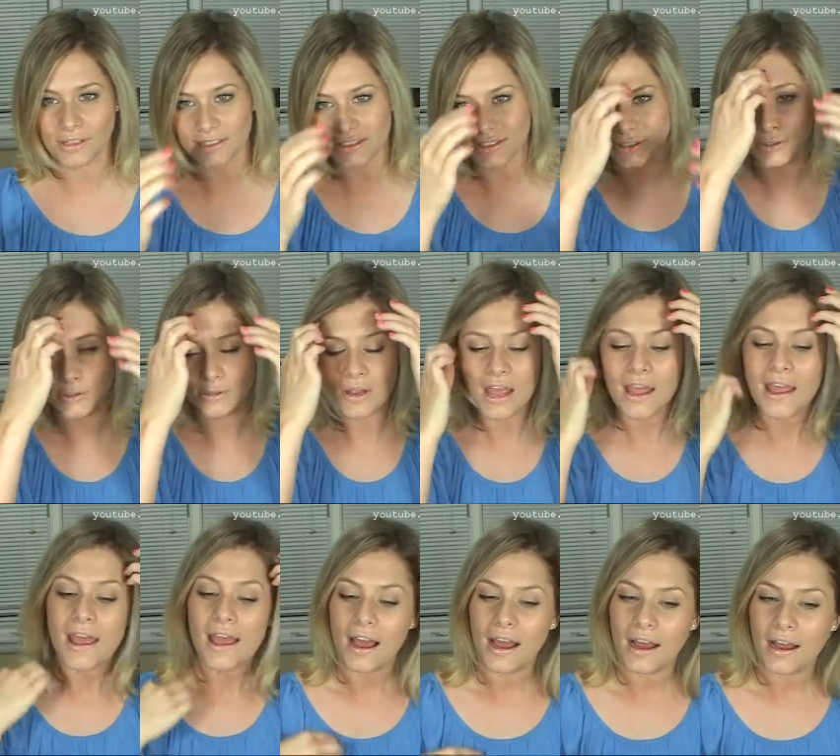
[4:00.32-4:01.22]
do,
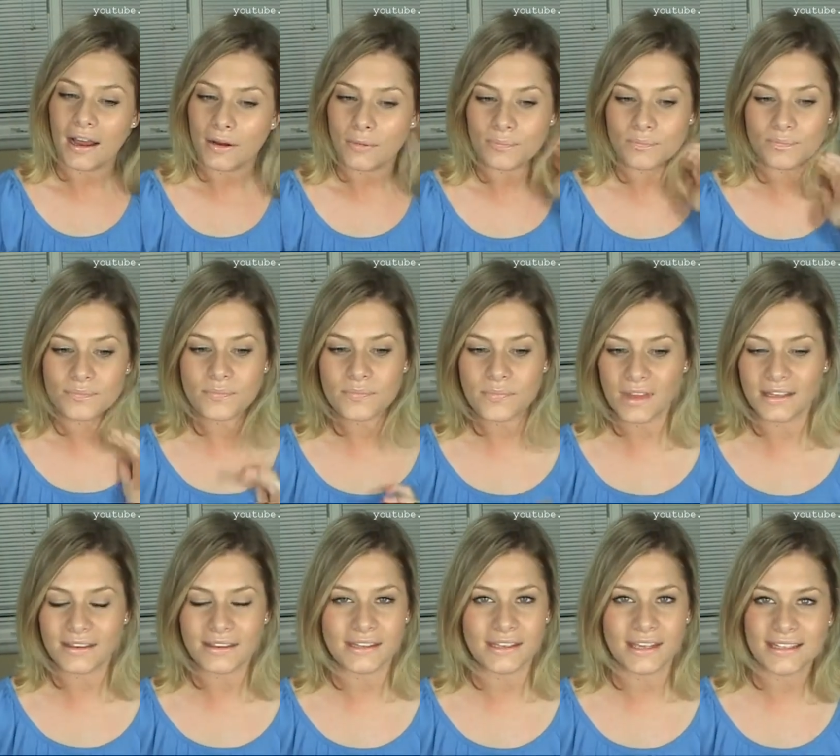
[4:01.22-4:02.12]

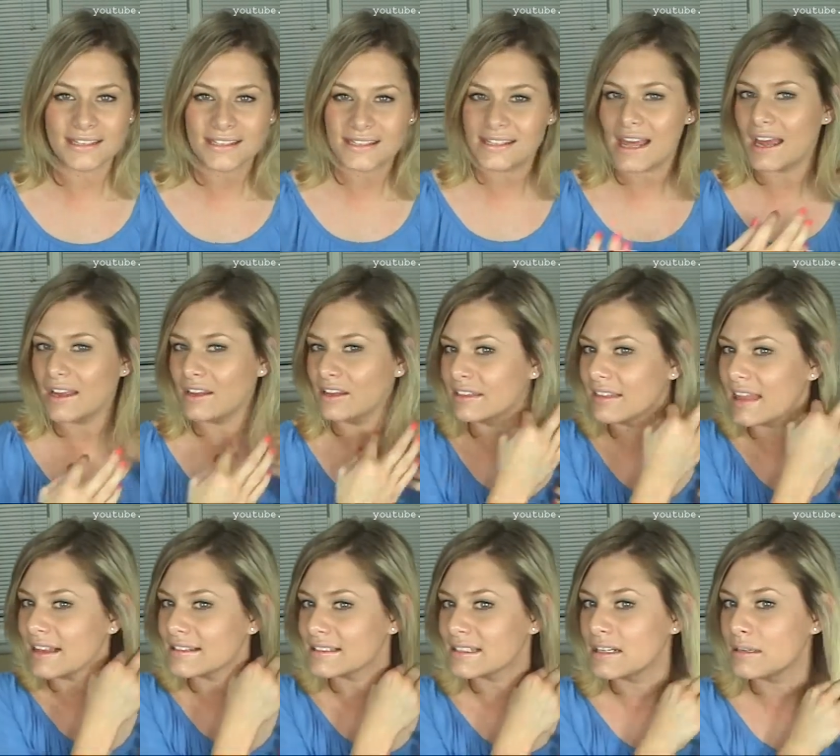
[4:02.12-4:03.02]
because
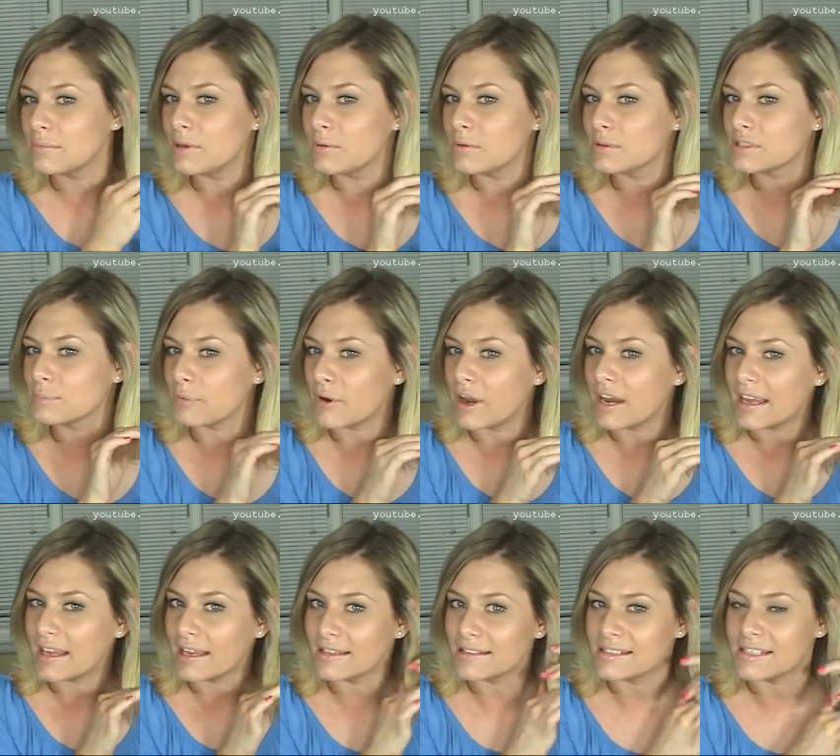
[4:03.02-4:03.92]
that's going to be what's
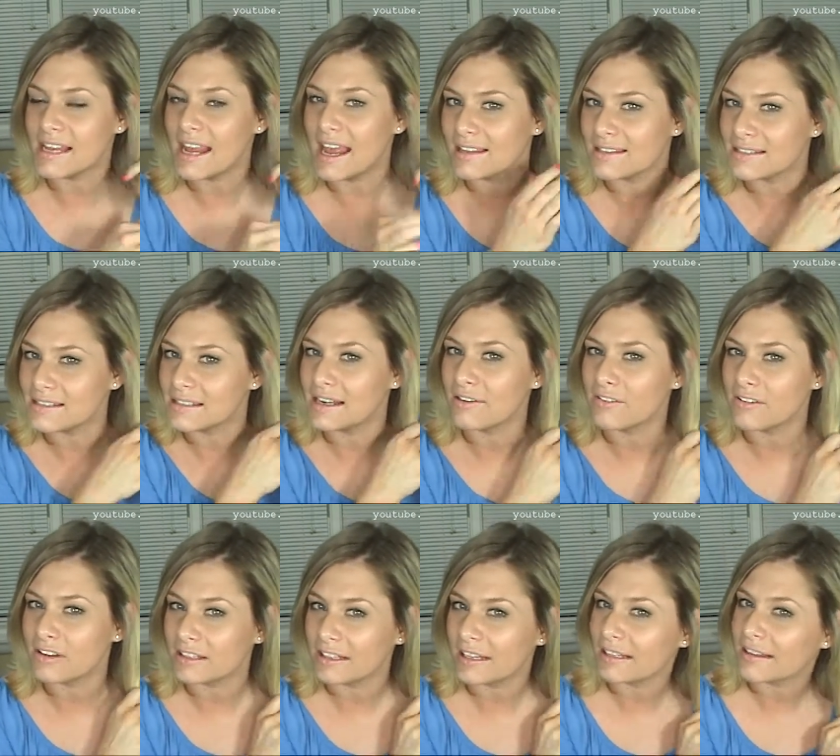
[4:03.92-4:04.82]
breaking, is the ends and
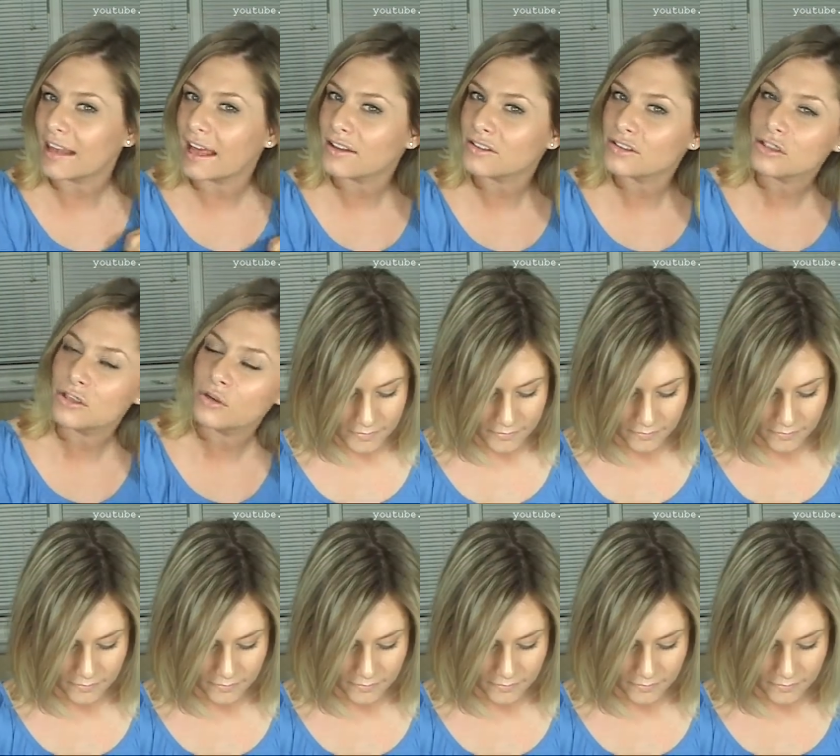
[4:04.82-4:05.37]
everything like that.